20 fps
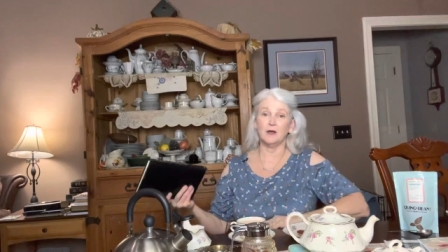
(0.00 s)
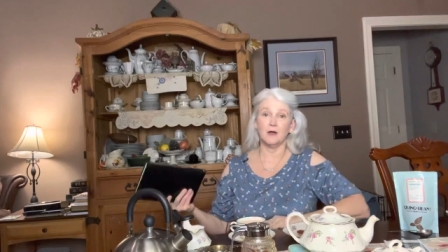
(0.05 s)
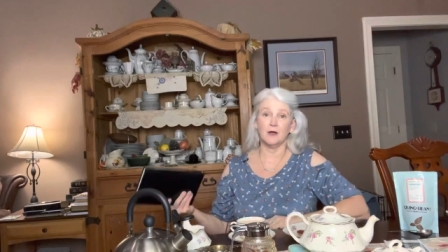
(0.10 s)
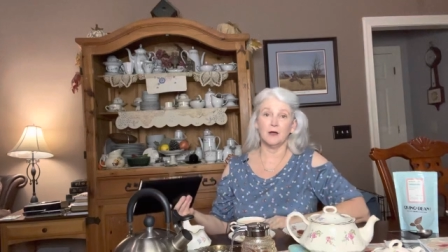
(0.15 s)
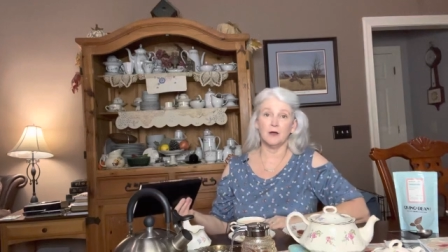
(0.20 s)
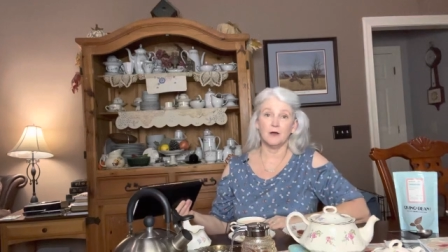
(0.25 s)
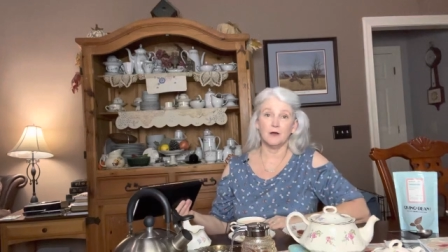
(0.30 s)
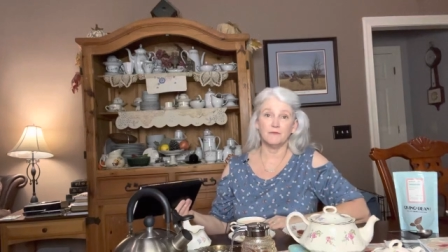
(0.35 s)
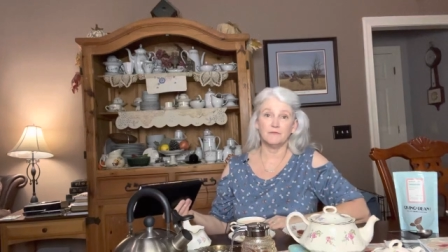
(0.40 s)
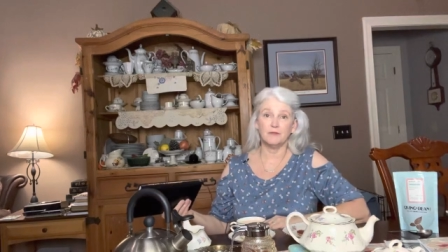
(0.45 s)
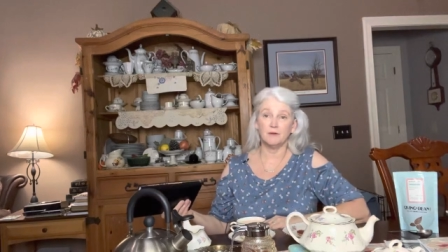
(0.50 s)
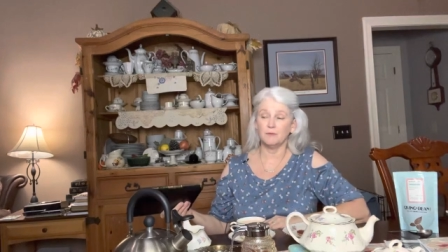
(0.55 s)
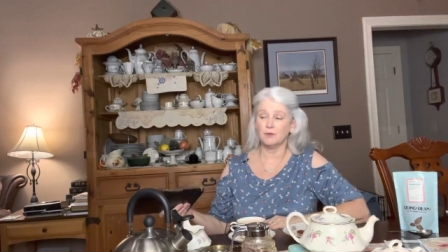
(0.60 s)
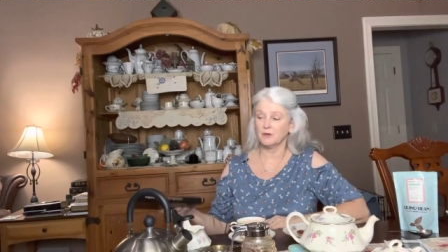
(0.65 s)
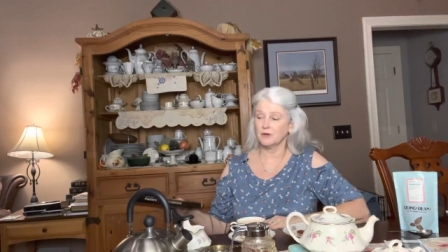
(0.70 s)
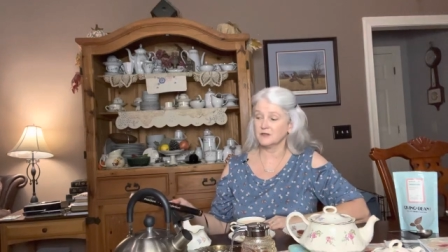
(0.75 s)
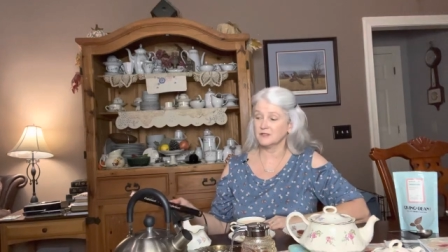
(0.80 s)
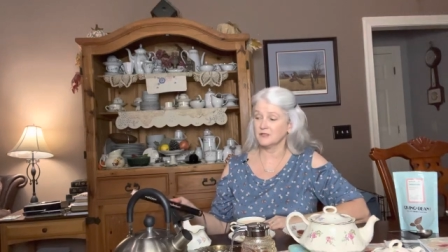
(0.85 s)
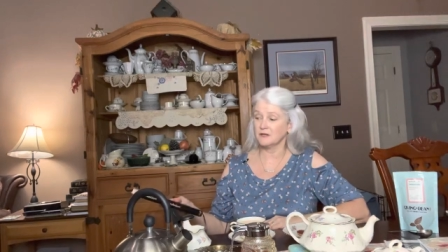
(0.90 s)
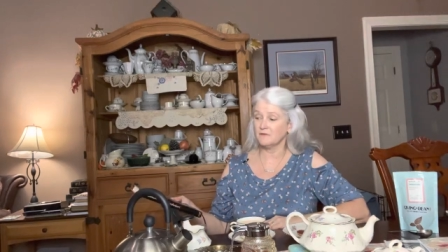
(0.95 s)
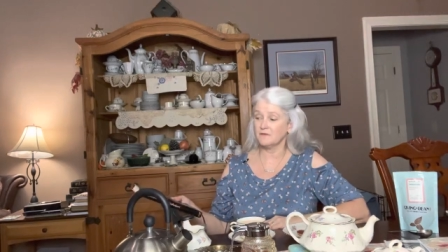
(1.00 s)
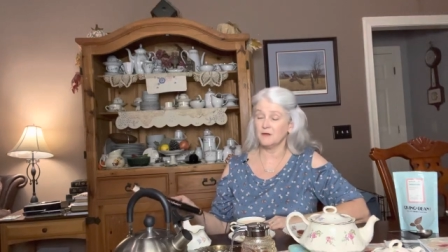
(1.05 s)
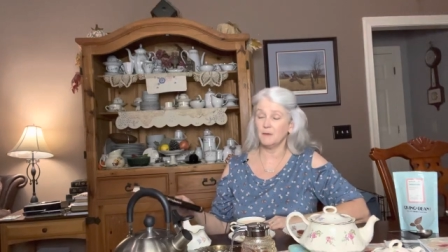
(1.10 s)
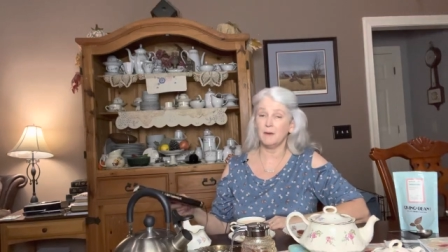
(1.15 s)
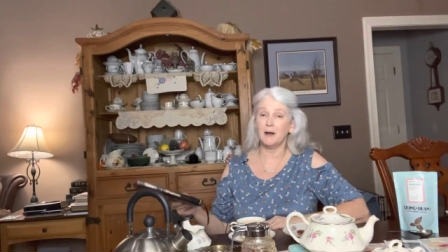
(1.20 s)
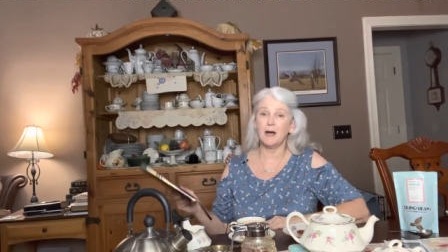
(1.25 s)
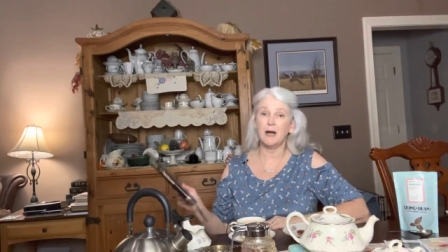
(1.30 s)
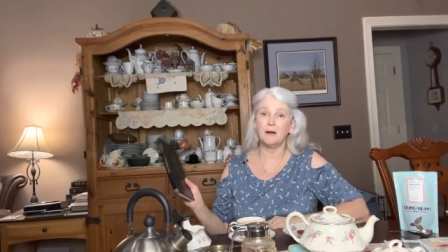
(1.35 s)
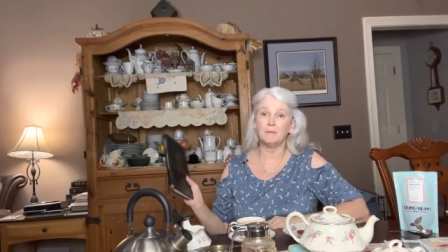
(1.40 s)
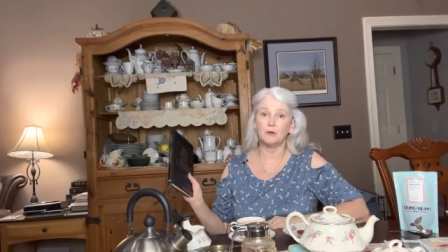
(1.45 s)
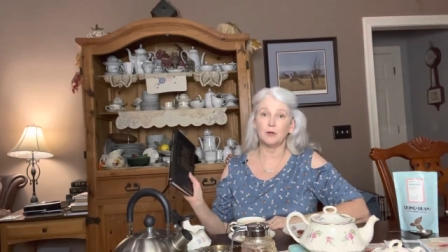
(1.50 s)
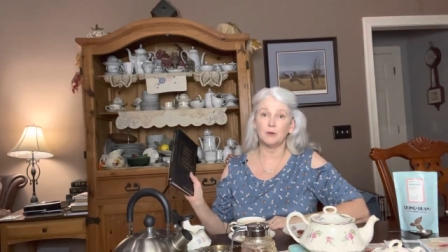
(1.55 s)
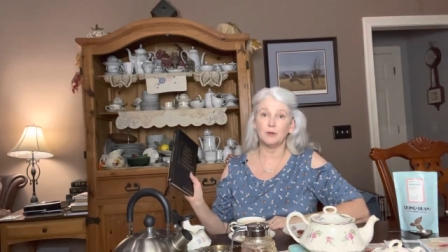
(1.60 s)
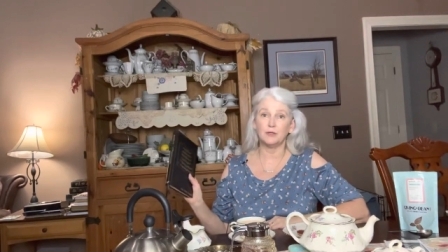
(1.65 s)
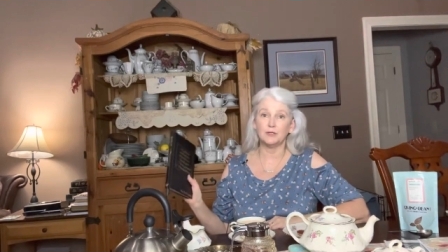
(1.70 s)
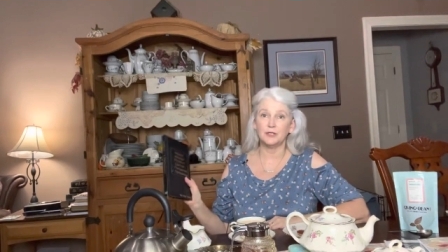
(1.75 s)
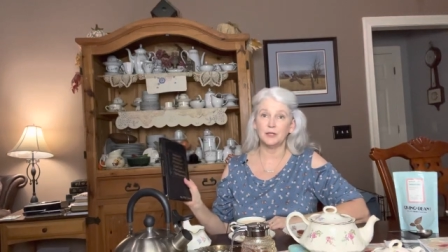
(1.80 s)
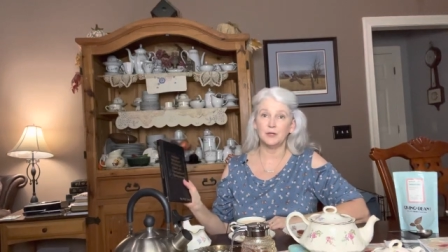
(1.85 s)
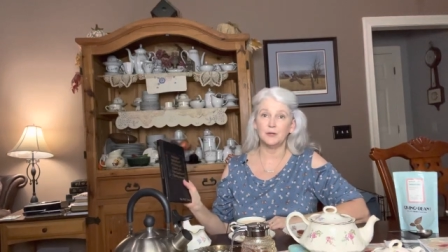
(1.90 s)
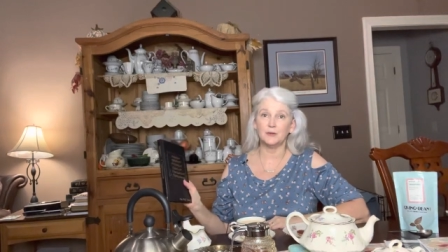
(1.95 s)
of the books of the
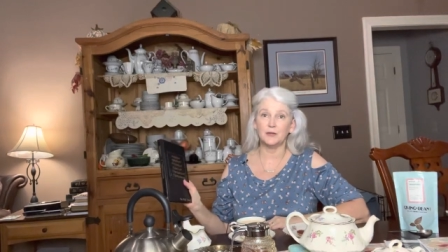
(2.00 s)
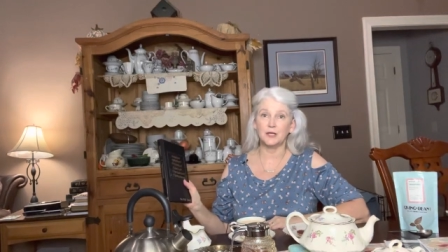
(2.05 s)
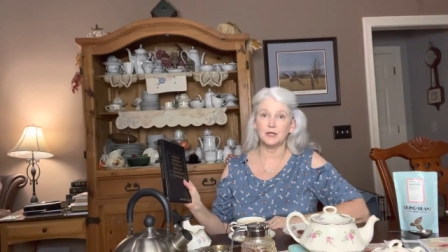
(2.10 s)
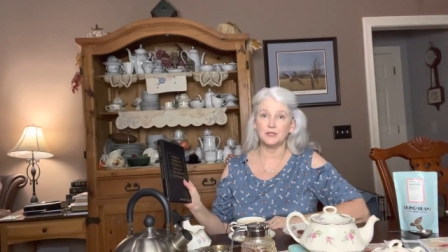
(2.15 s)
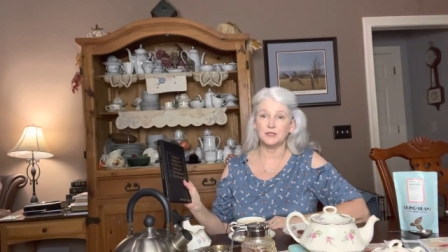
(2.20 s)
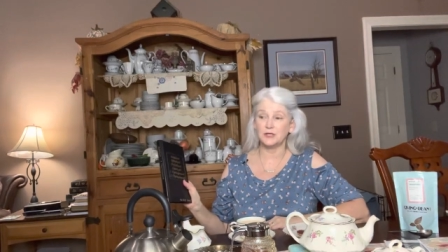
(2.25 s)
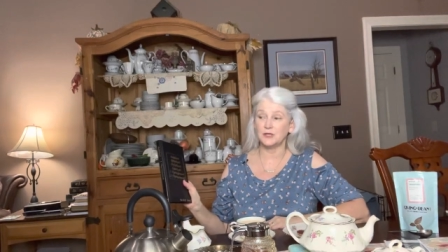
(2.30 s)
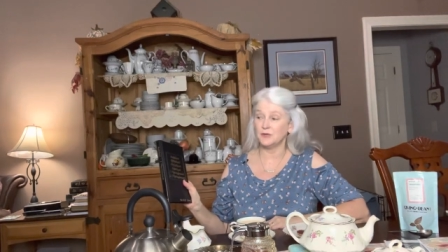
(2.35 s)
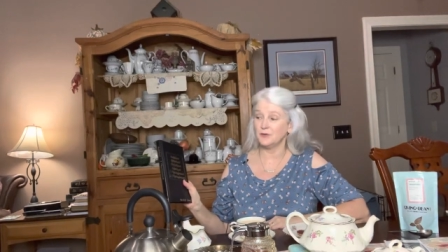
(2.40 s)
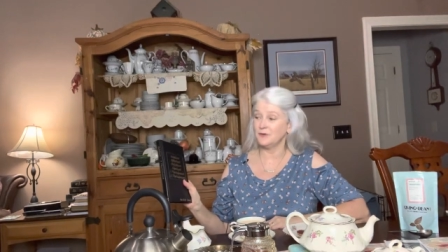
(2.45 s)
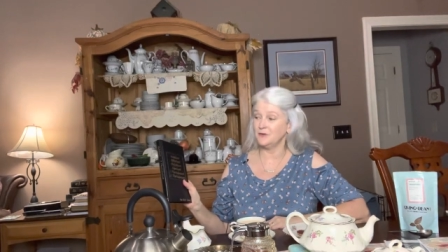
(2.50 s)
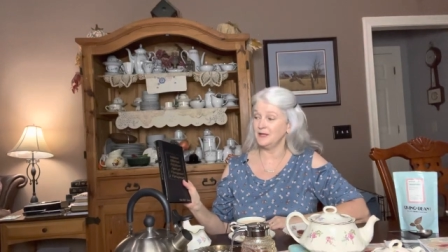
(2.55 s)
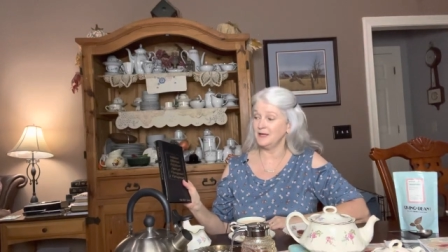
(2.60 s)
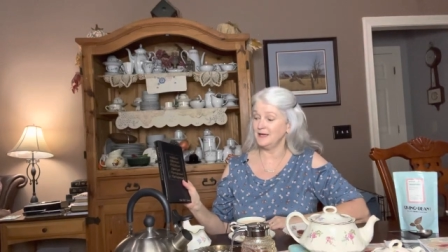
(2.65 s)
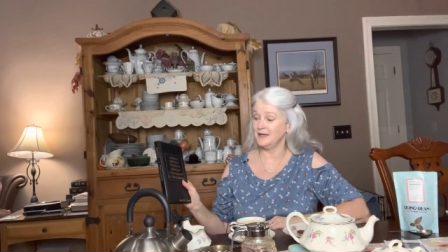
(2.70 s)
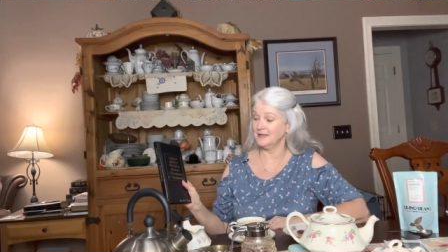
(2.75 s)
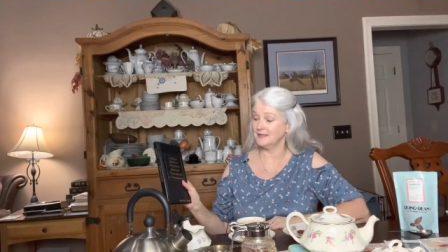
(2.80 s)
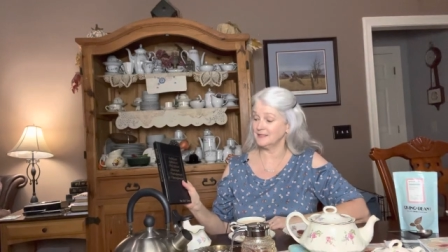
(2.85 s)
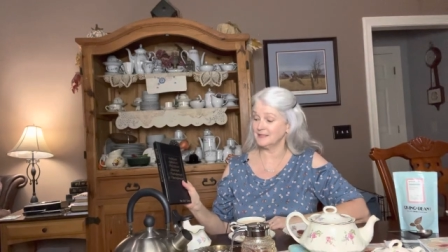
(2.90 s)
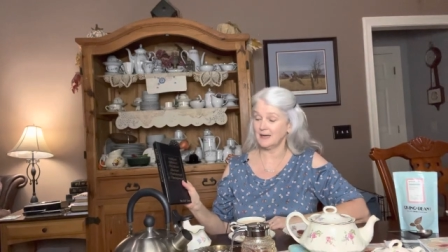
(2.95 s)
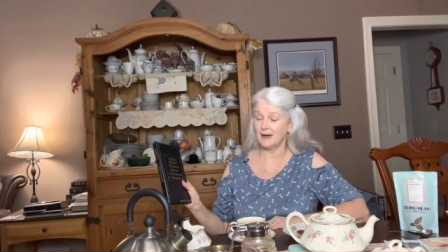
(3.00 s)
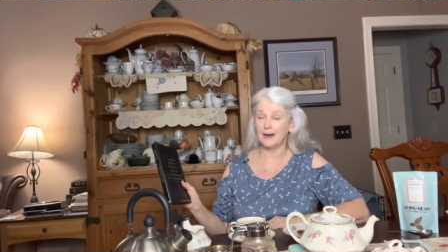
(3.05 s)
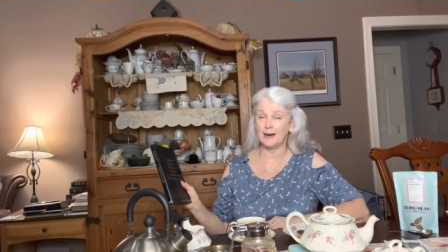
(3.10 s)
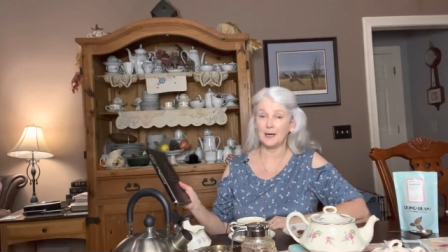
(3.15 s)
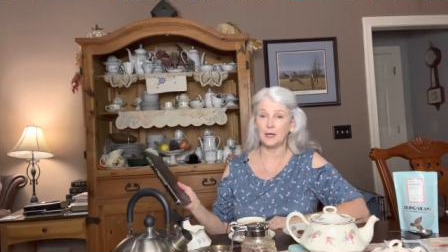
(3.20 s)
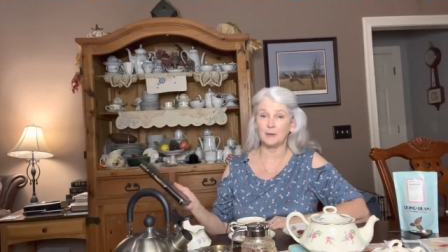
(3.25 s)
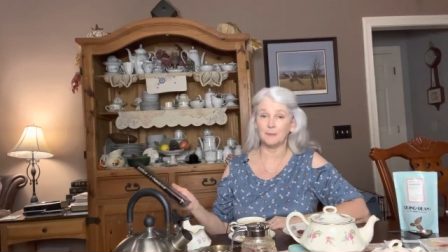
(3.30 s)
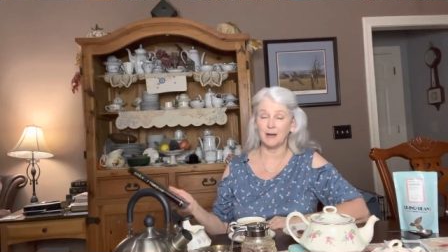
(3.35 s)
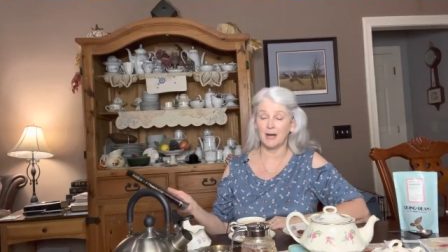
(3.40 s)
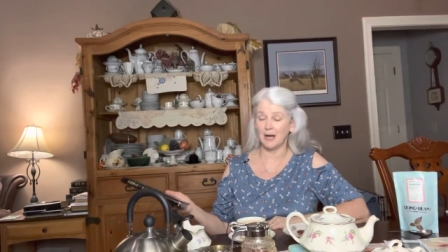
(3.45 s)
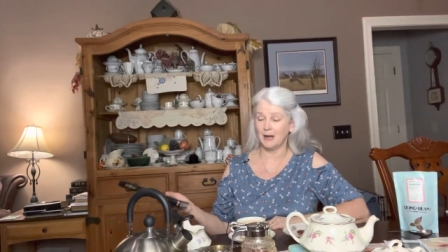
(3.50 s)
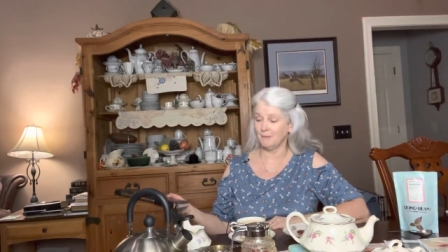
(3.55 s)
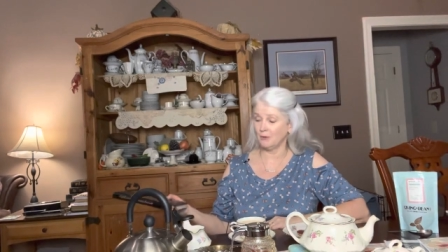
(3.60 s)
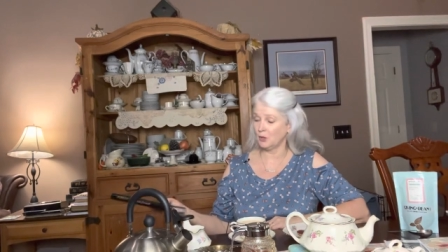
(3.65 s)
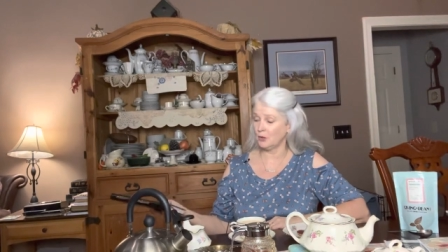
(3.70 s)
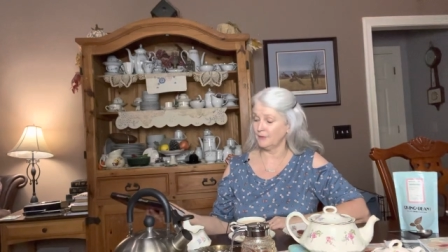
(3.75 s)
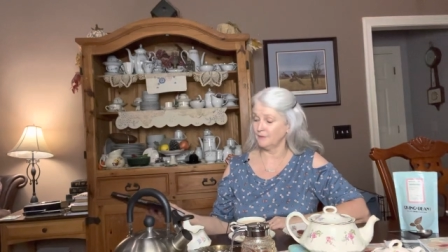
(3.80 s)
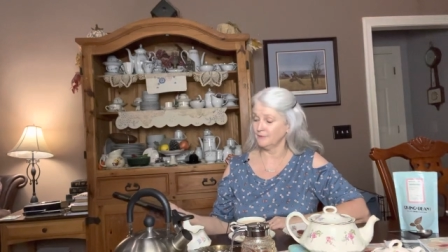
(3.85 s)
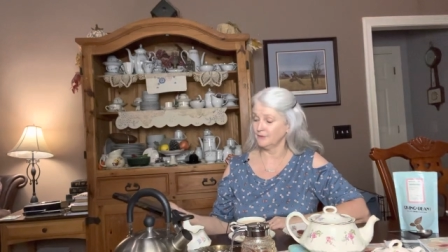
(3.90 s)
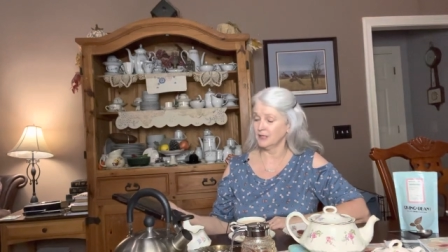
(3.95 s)
Bible you can do the entire
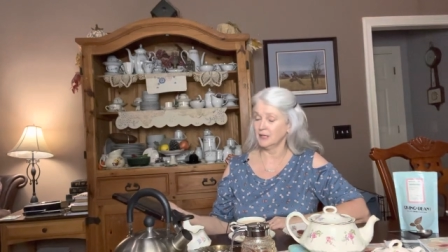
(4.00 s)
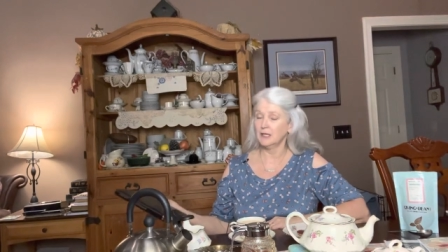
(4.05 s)
Bible